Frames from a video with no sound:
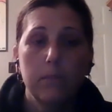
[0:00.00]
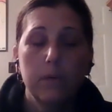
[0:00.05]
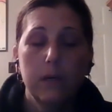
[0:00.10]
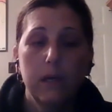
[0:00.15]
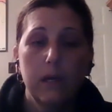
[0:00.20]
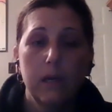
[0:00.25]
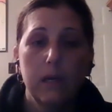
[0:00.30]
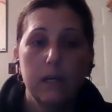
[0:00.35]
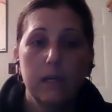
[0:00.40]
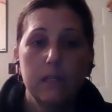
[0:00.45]

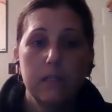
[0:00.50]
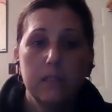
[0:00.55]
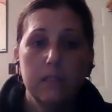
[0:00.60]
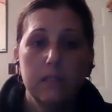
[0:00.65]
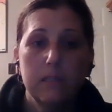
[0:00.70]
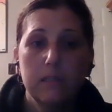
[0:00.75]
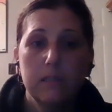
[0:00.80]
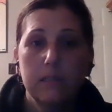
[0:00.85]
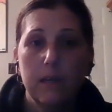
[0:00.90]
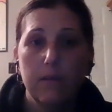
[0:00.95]
And
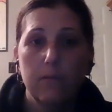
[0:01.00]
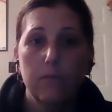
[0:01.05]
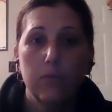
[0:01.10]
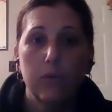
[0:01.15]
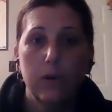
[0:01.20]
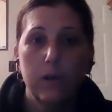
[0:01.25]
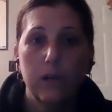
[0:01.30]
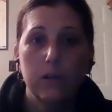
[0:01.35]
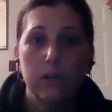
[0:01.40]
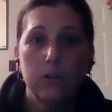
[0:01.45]
same
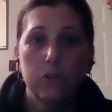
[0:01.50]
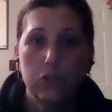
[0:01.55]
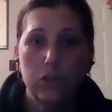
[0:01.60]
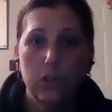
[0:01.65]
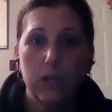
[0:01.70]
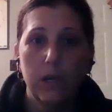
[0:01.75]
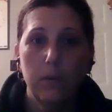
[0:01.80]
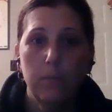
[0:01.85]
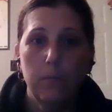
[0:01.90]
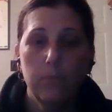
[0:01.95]
for he or
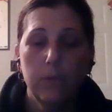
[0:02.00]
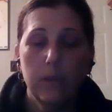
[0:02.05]
she.